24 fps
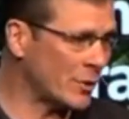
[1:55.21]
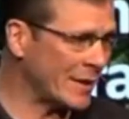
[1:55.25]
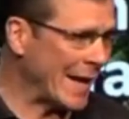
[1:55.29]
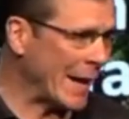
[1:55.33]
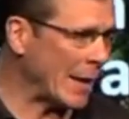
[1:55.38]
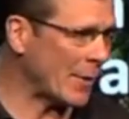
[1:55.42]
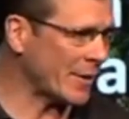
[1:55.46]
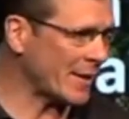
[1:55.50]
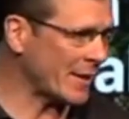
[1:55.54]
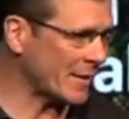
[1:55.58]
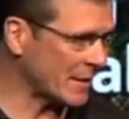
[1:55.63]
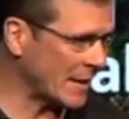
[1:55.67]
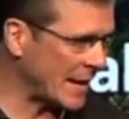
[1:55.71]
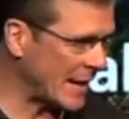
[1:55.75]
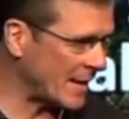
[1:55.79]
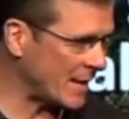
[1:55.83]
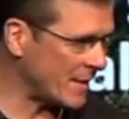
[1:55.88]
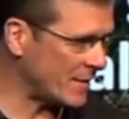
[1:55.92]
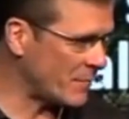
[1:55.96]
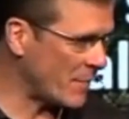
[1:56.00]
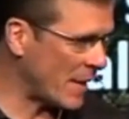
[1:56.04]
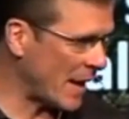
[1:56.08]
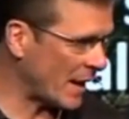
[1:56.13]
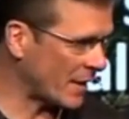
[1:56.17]

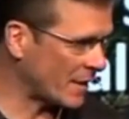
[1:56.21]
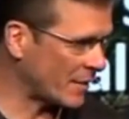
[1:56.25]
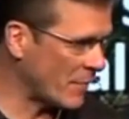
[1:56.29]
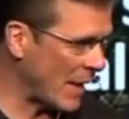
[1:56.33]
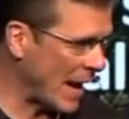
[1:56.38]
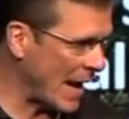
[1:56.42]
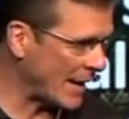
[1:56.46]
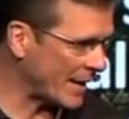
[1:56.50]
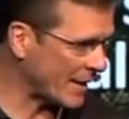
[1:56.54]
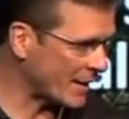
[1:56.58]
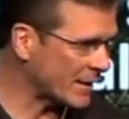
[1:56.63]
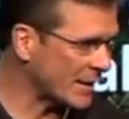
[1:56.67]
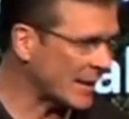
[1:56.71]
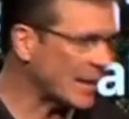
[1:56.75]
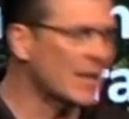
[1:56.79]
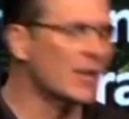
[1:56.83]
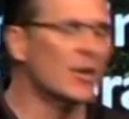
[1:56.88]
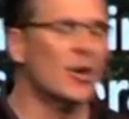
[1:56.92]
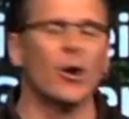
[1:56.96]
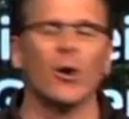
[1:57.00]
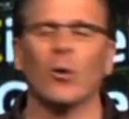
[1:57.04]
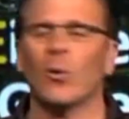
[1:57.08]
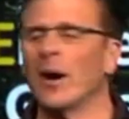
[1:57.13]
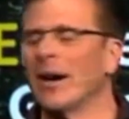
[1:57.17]
calculated mathematically.
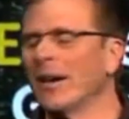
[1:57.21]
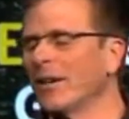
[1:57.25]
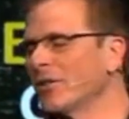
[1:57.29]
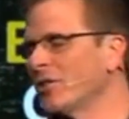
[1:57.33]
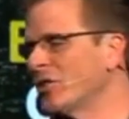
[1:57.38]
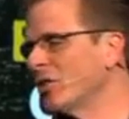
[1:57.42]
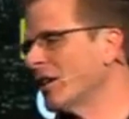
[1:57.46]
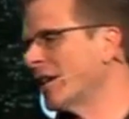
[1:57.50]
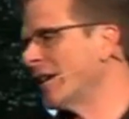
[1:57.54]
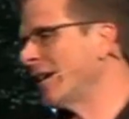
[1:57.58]
Why don't you